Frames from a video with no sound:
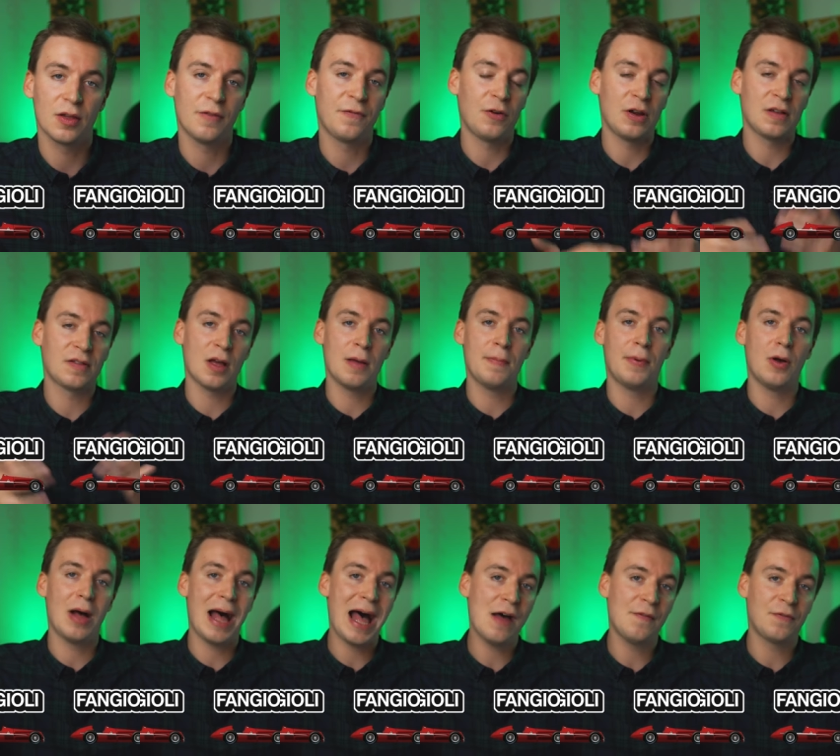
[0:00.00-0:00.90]
So for
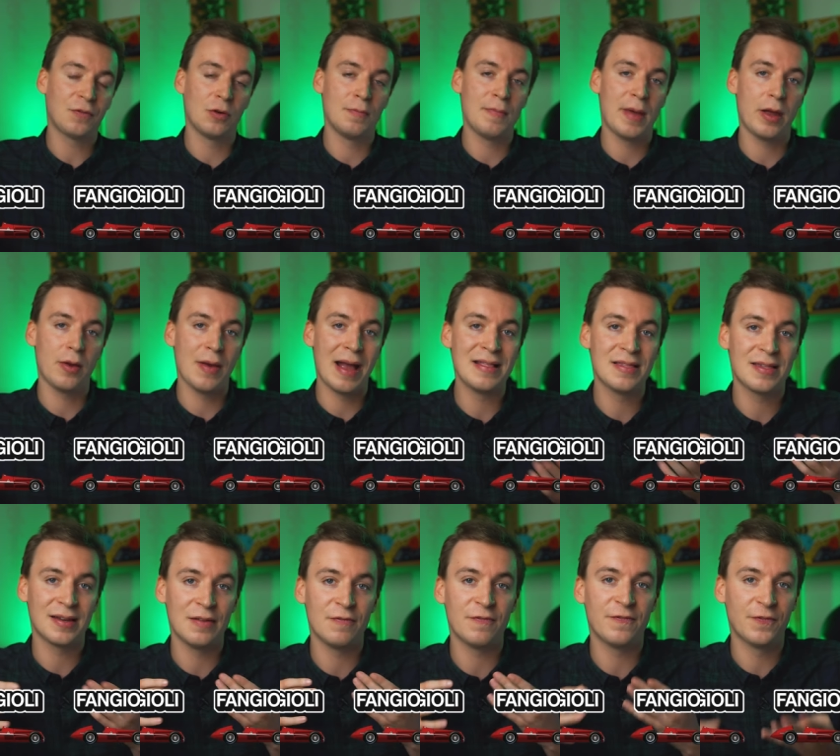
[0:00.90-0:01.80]
example, Alfa Romeo
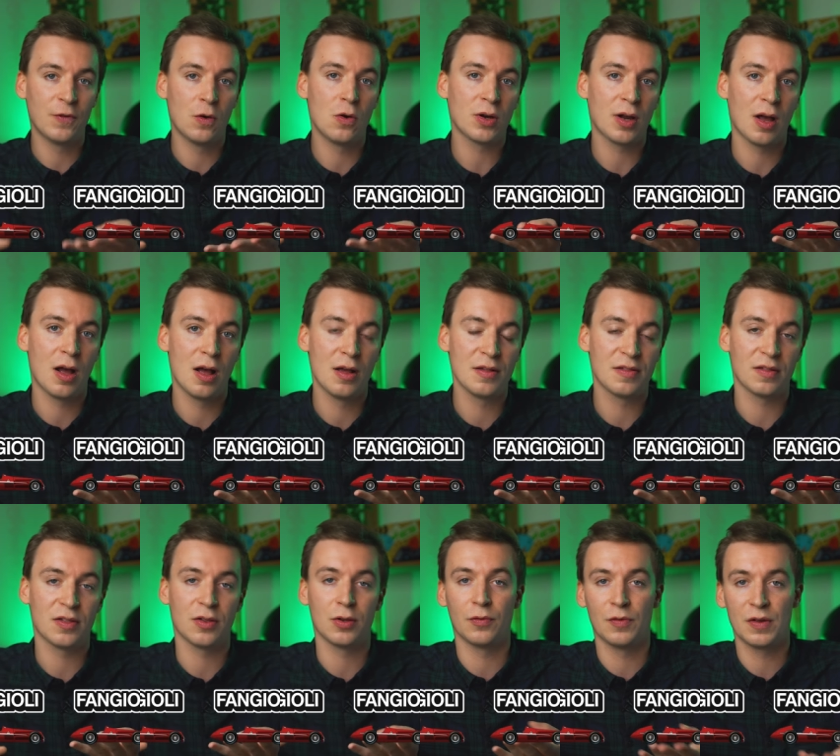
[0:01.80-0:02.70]
entered in four cars,
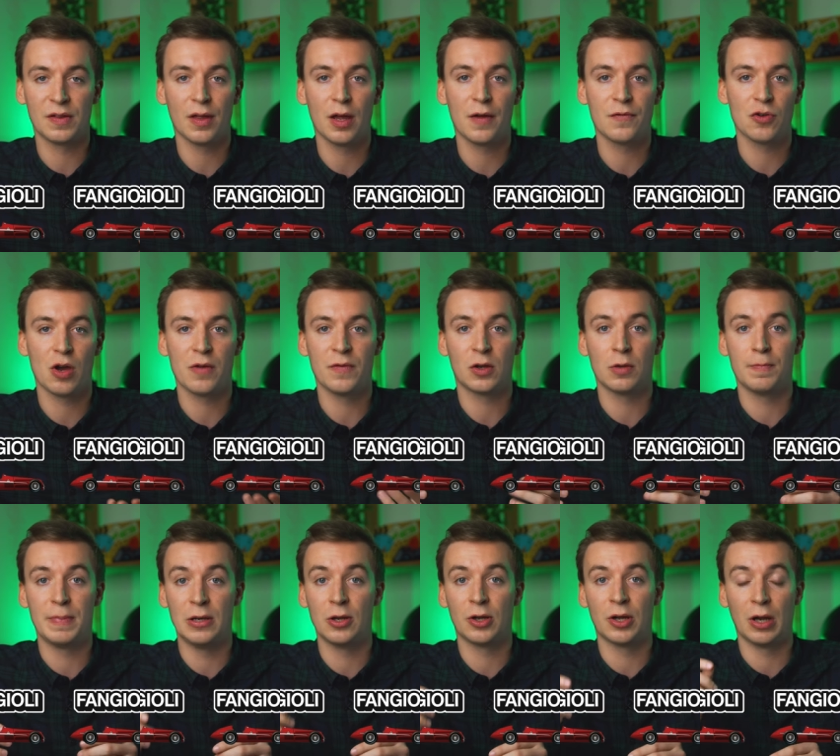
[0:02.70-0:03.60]
so the reserve driver
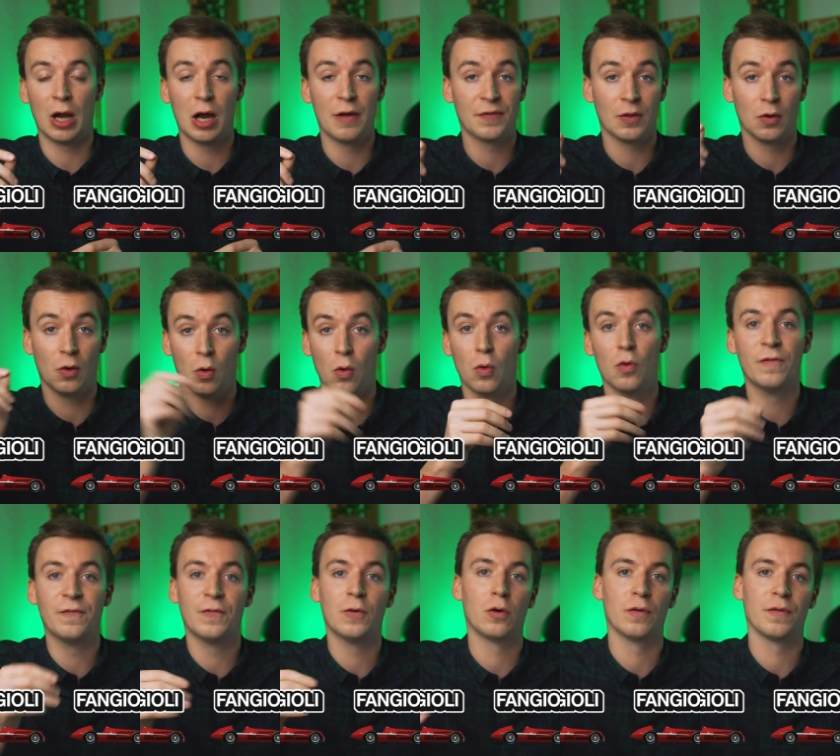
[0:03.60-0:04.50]
could be looking after all
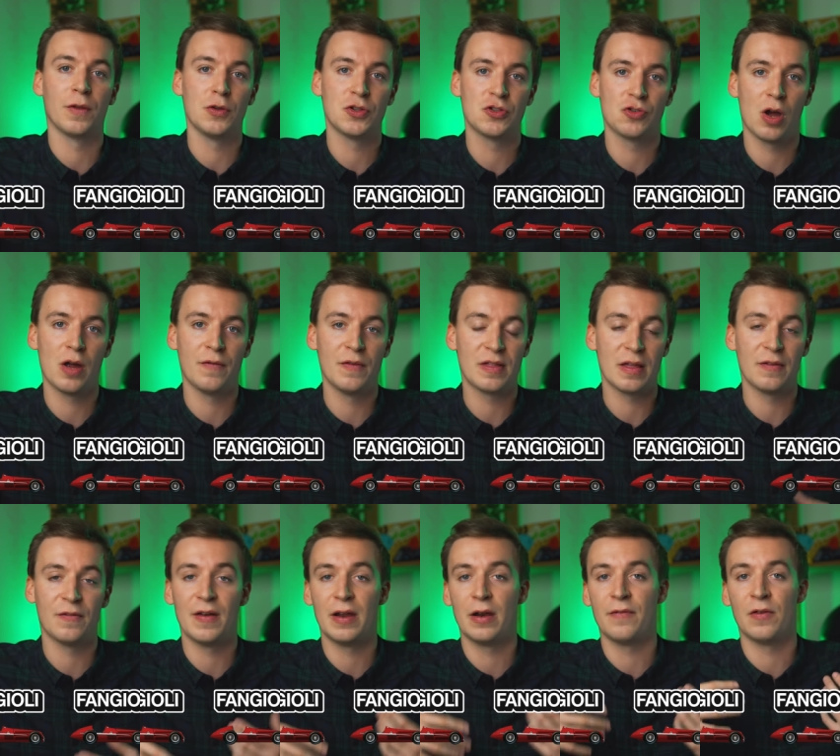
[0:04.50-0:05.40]
four of those drivers
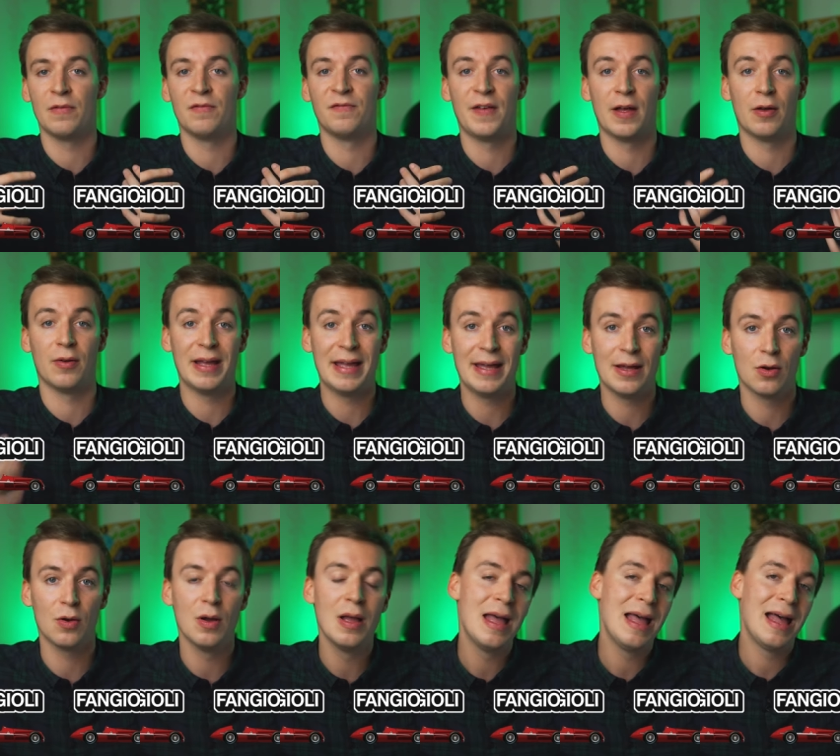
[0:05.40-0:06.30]
if any of them fell
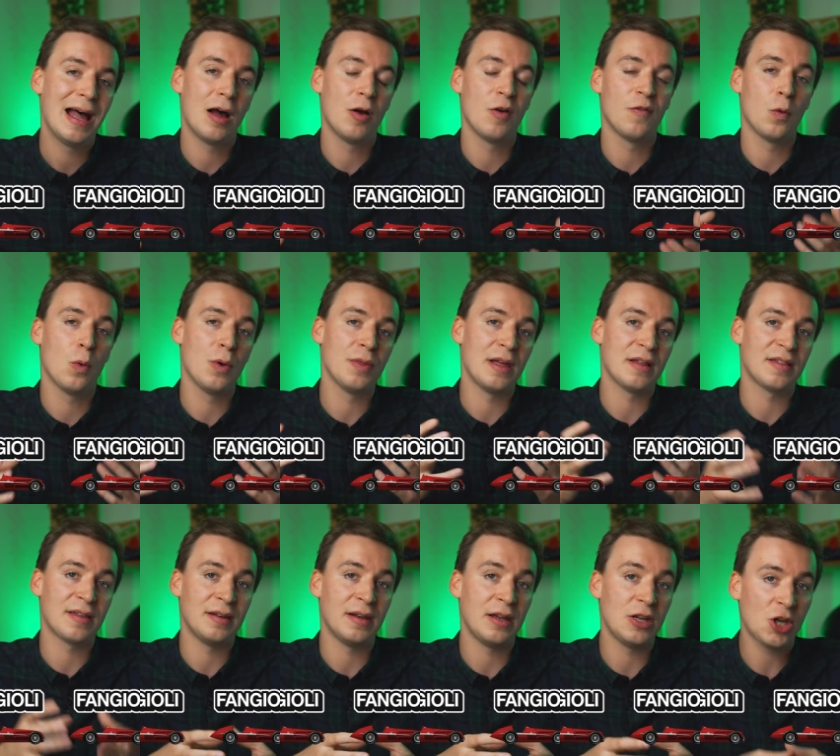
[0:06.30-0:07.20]
ill. However, what they're
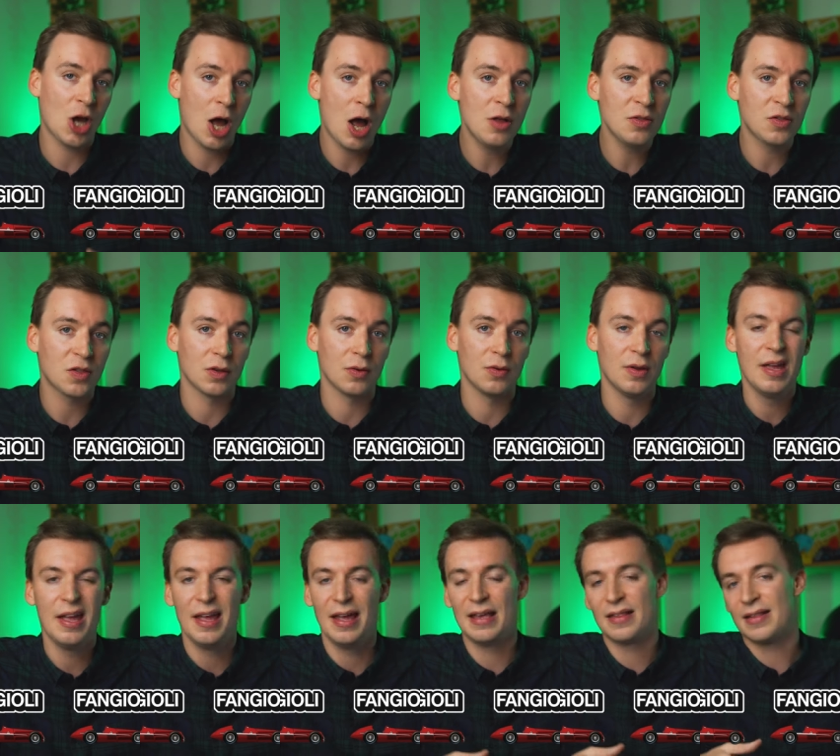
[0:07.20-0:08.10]
saying they can't do
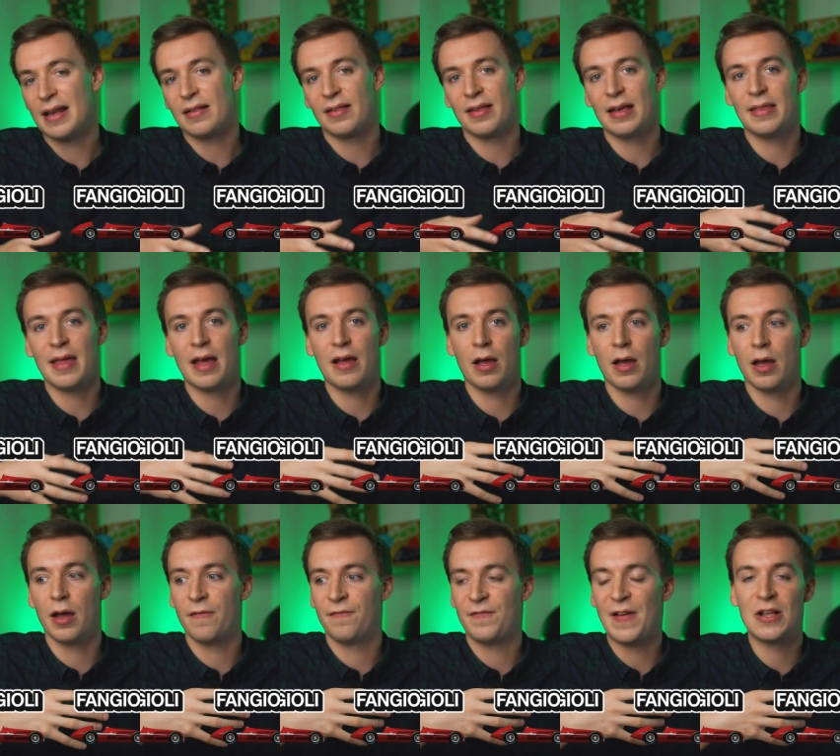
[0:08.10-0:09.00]
is, let's say that
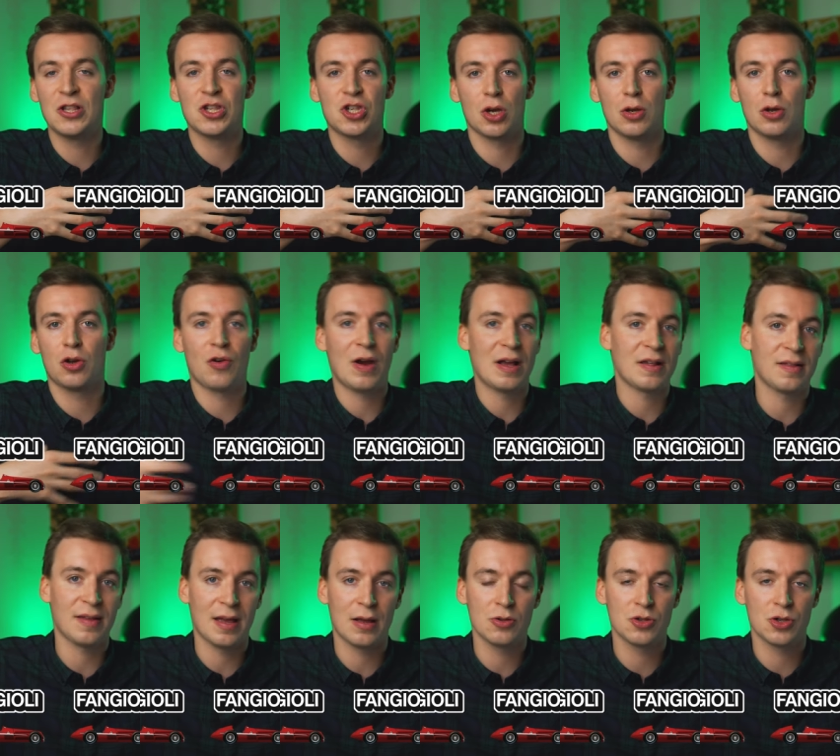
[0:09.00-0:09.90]
uh, Fangio
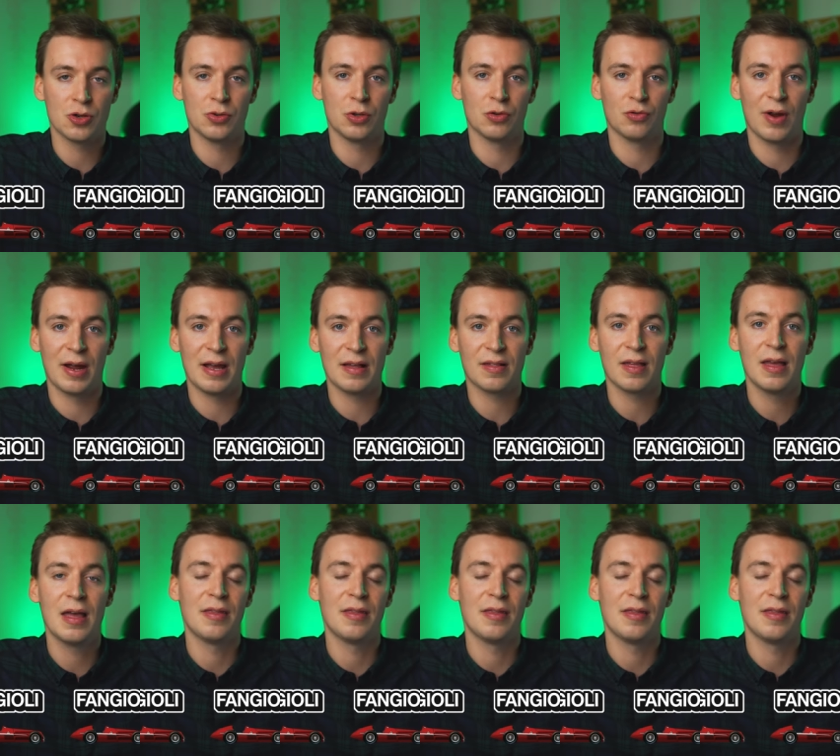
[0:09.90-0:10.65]
crashed out during the race,